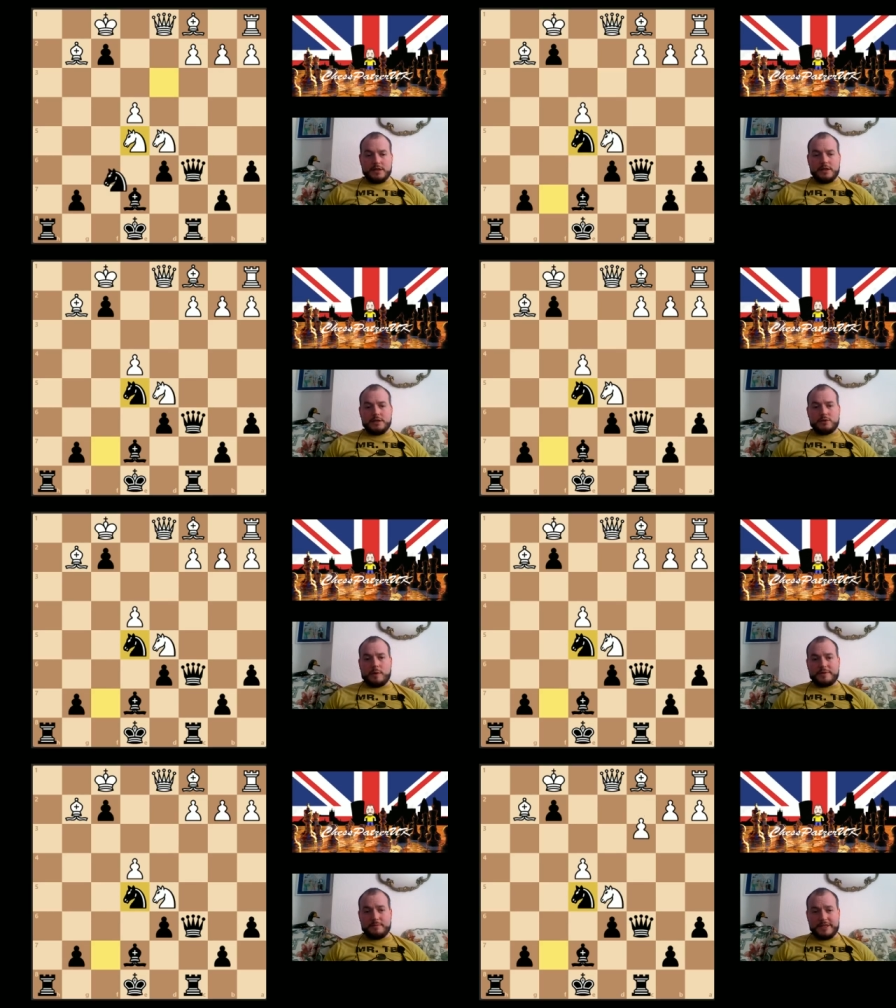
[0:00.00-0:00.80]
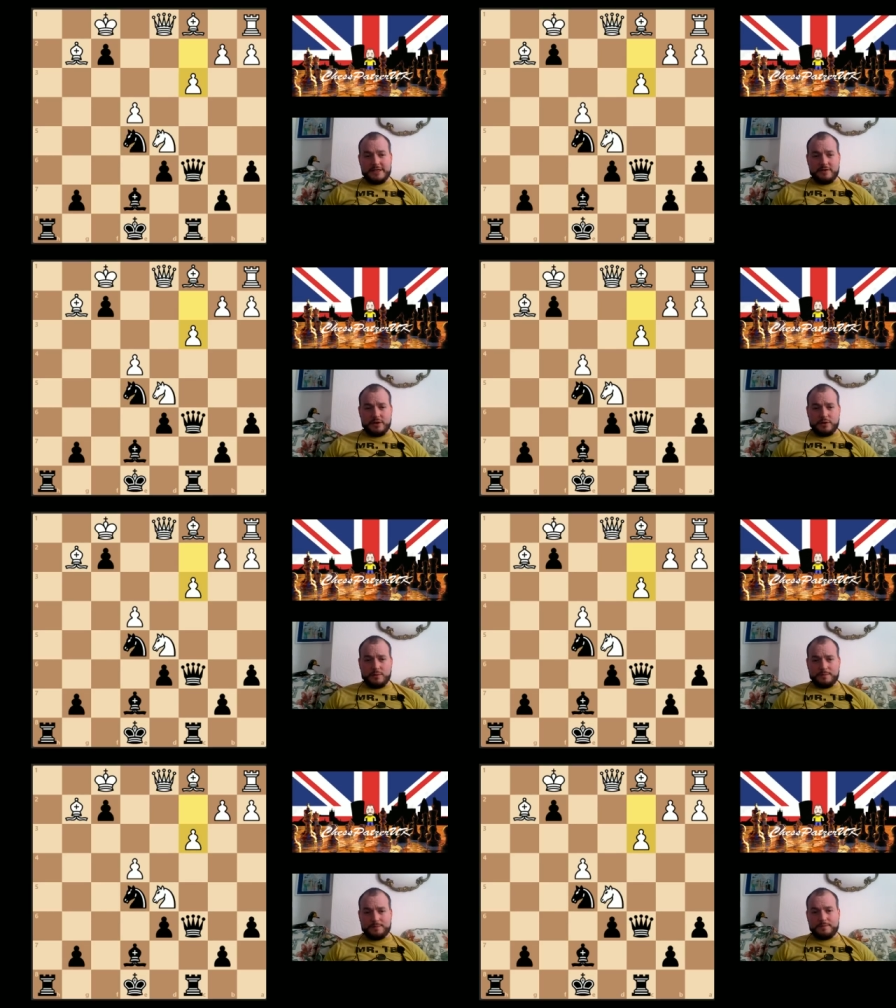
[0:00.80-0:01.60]
Swap some
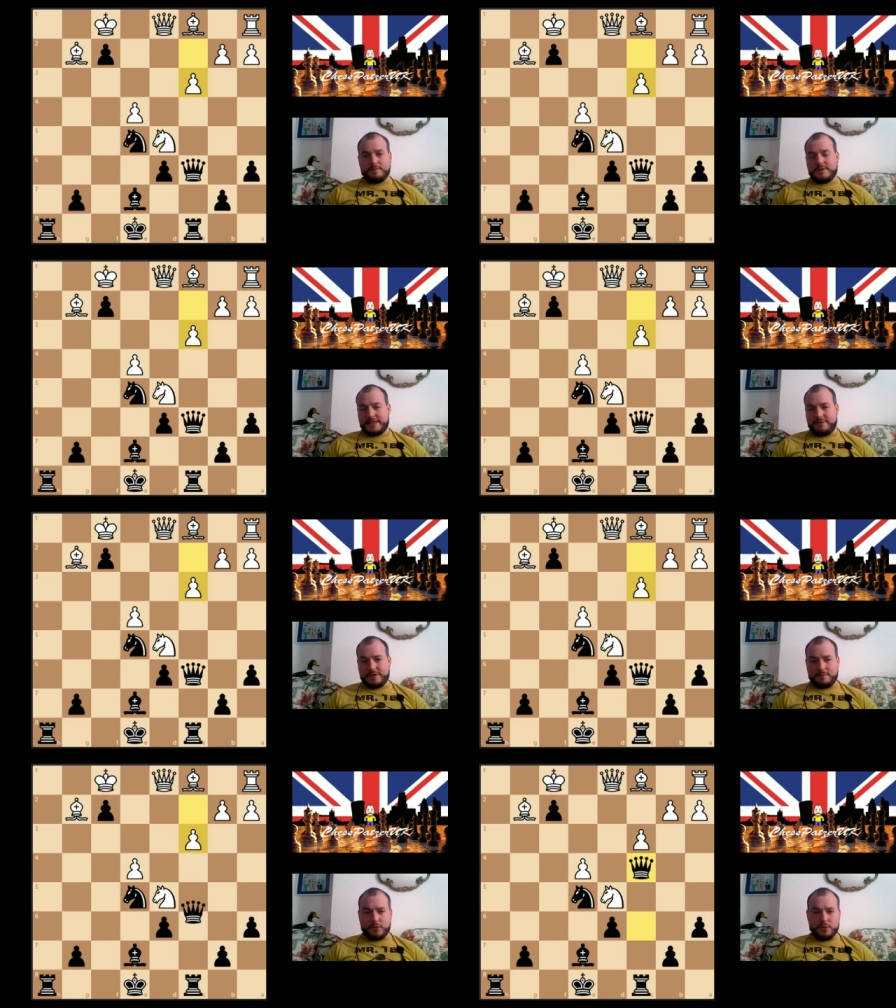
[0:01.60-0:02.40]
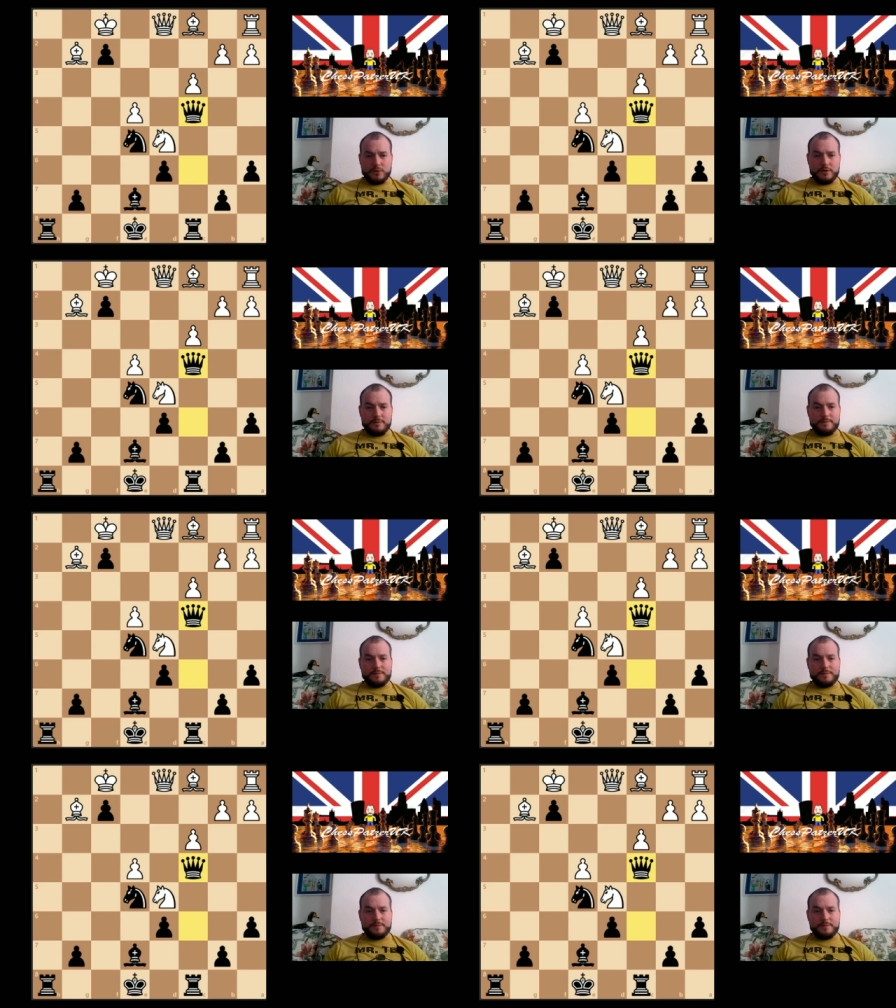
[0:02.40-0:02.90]
material. Saves the pawn.